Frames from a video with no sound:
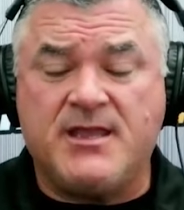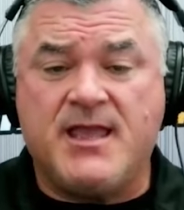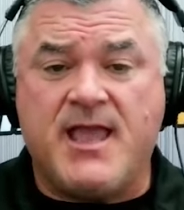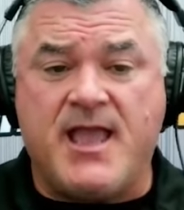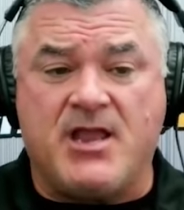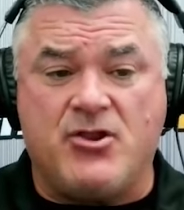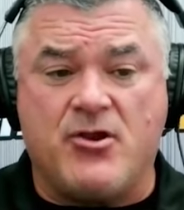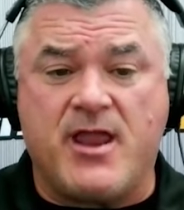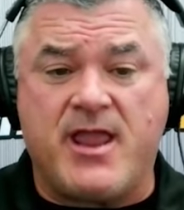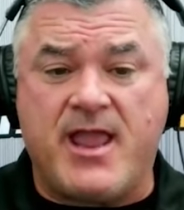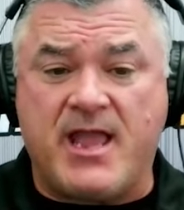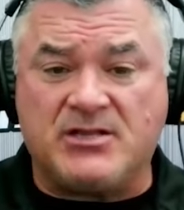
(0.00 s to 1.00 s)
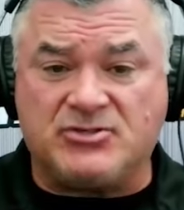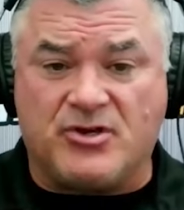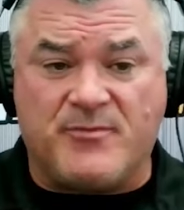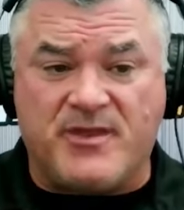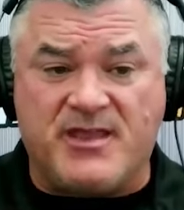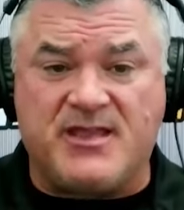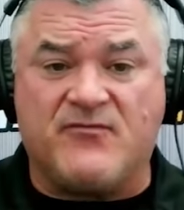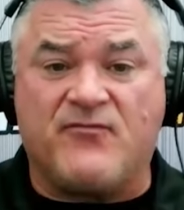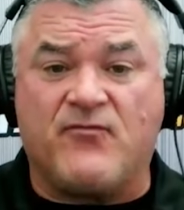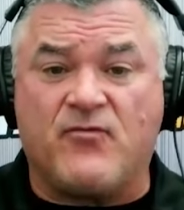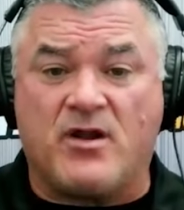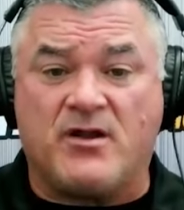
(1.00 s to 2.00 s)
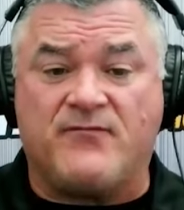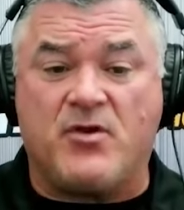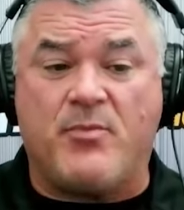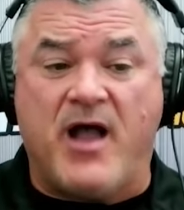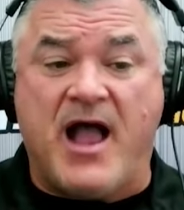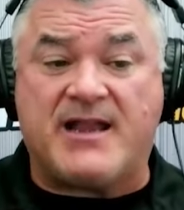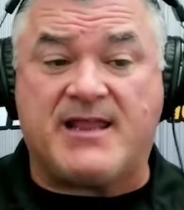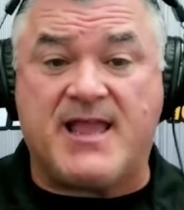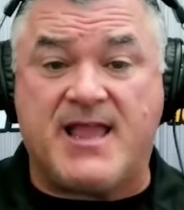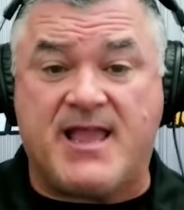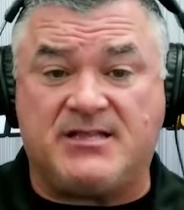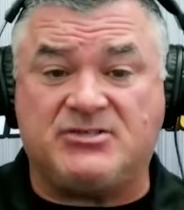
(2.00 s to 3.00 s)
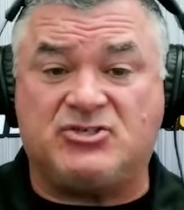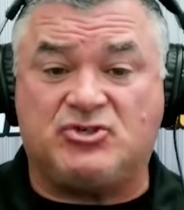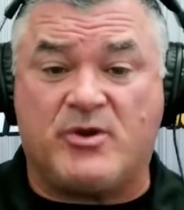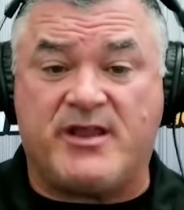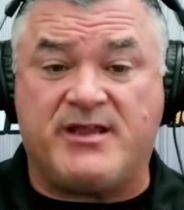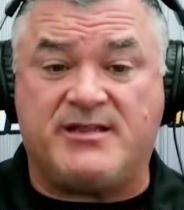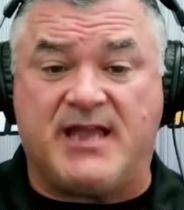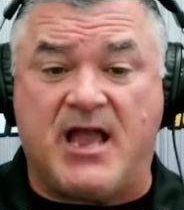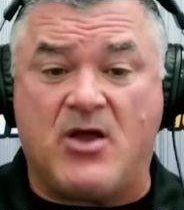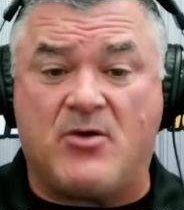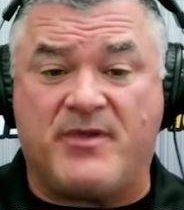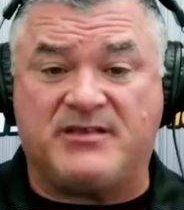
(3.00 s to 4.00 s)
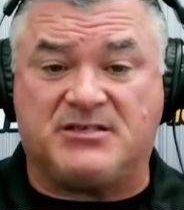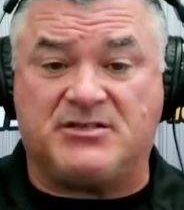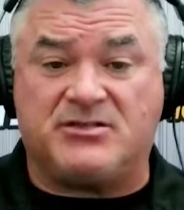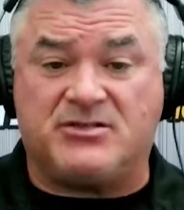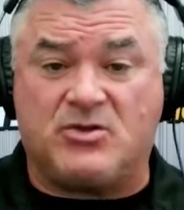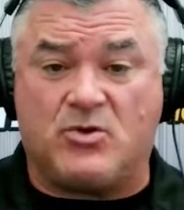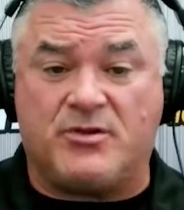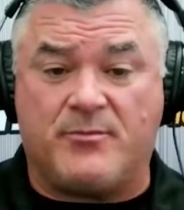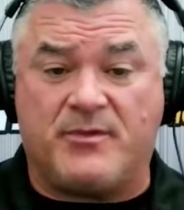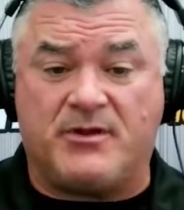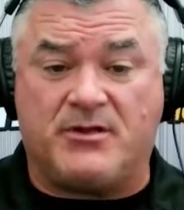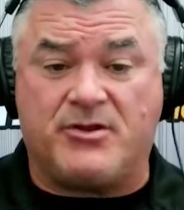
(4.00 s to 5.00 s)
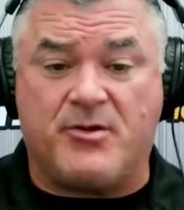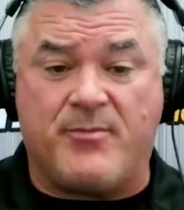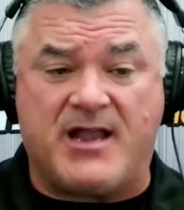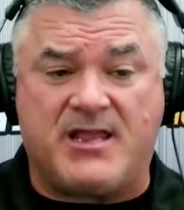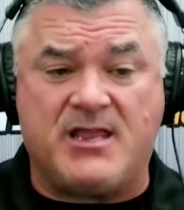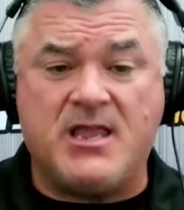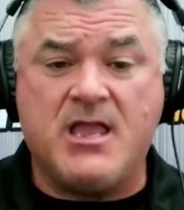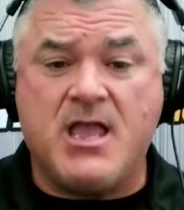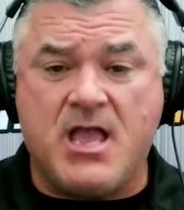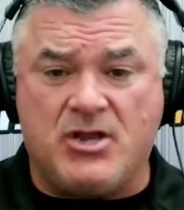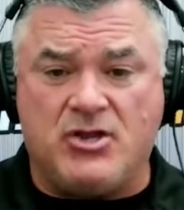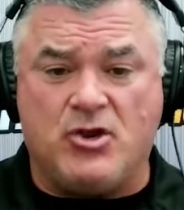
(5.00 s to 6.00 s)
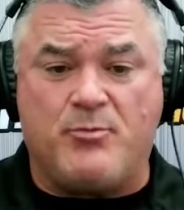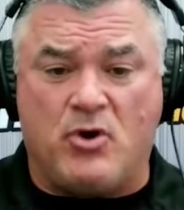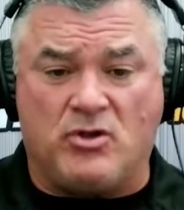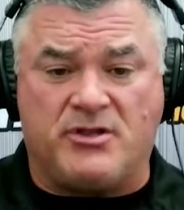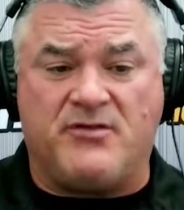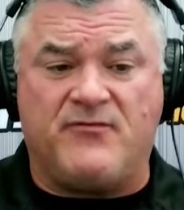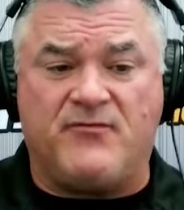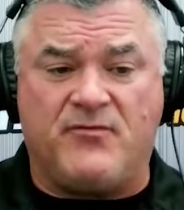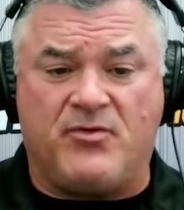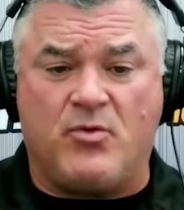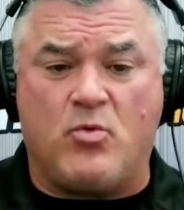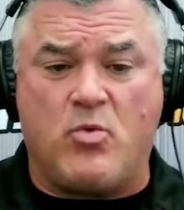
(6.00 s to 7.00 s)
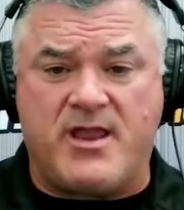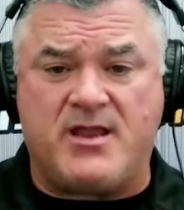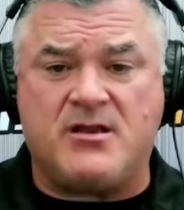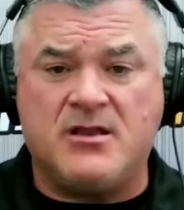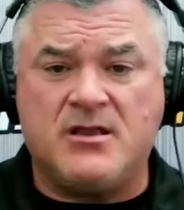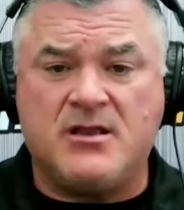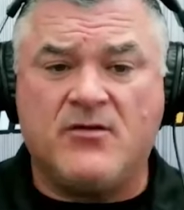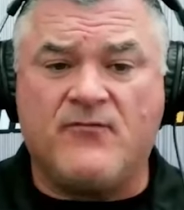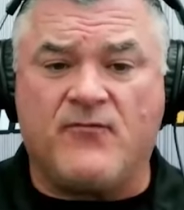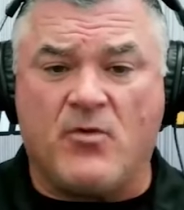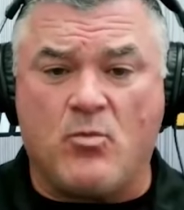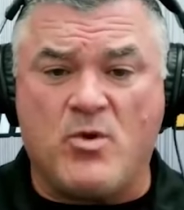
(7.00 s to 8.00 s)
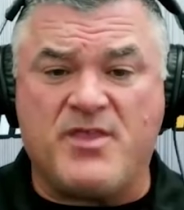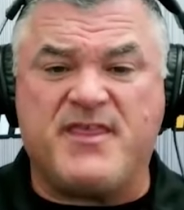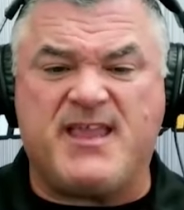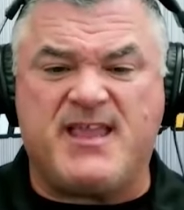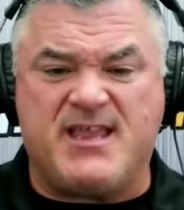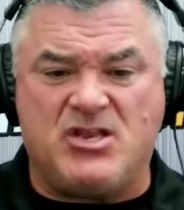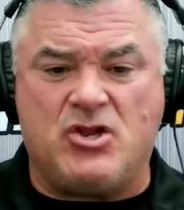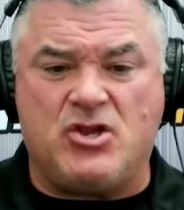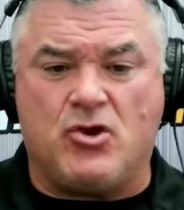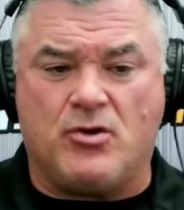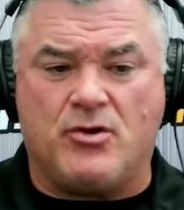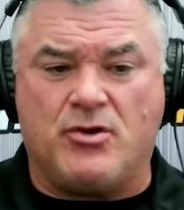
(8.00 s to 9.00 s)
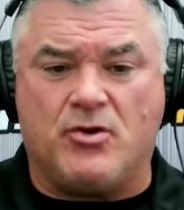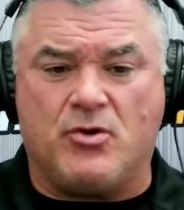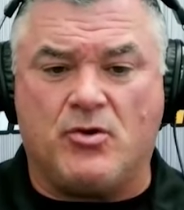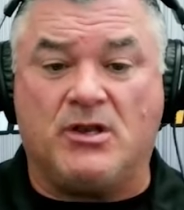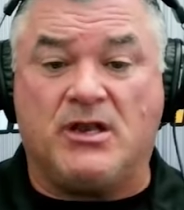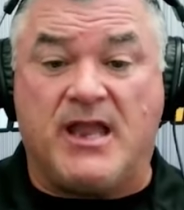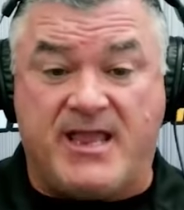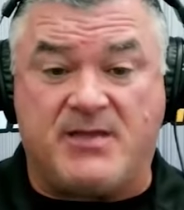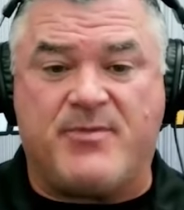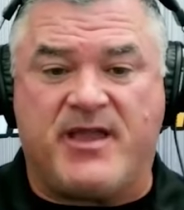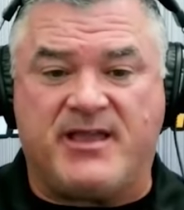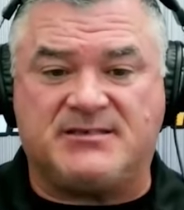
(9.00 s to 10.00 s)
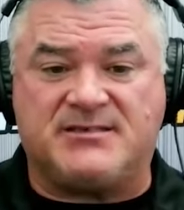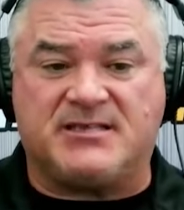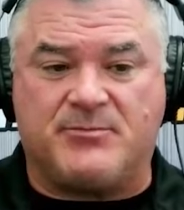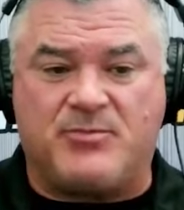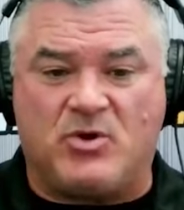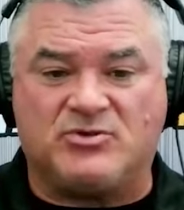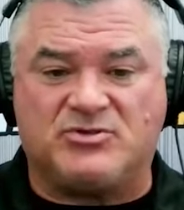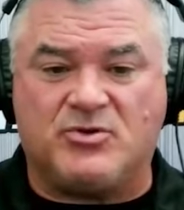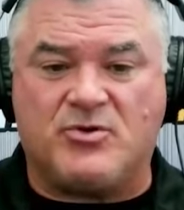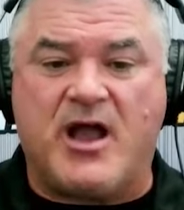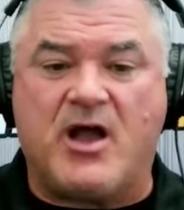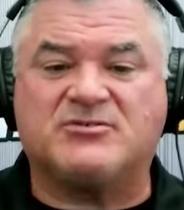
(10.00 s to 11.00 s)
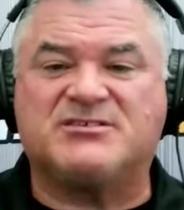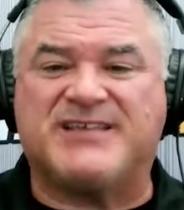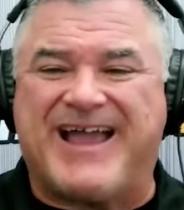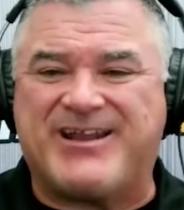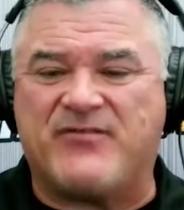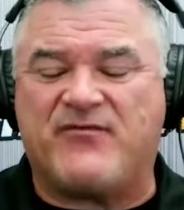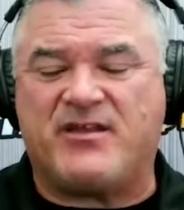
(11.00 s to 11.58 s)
and your hands are going to be in front of your body, hanging straight down, basically toward the middle of your body. And you're pulling the weight from within your, your leg base as opposed to outside of it.